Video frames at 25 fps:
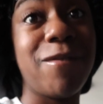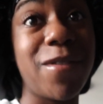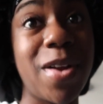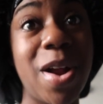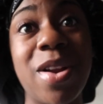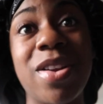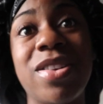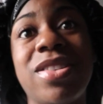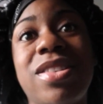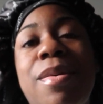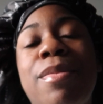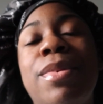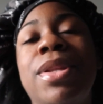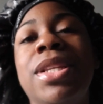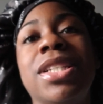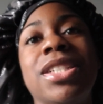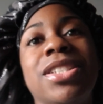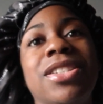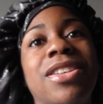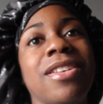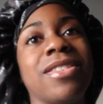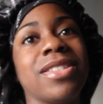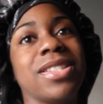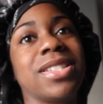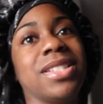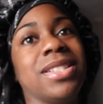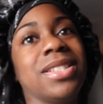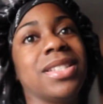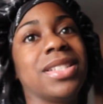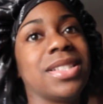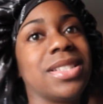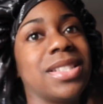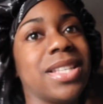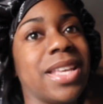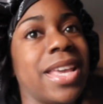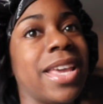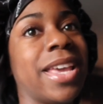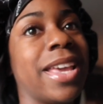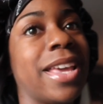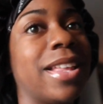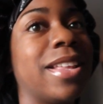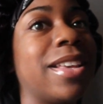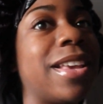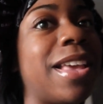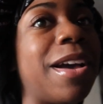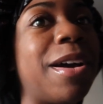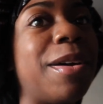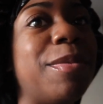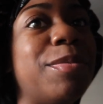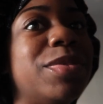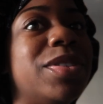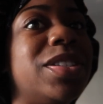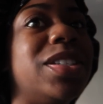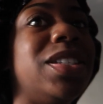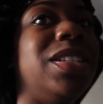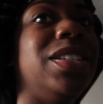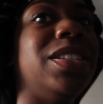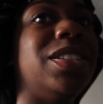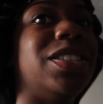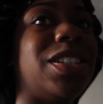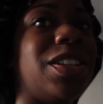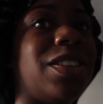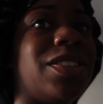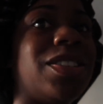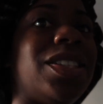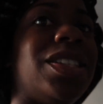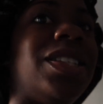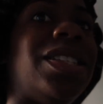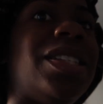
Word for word: first I'm gonna let y'all see Latte. I'm just gonna let y'all see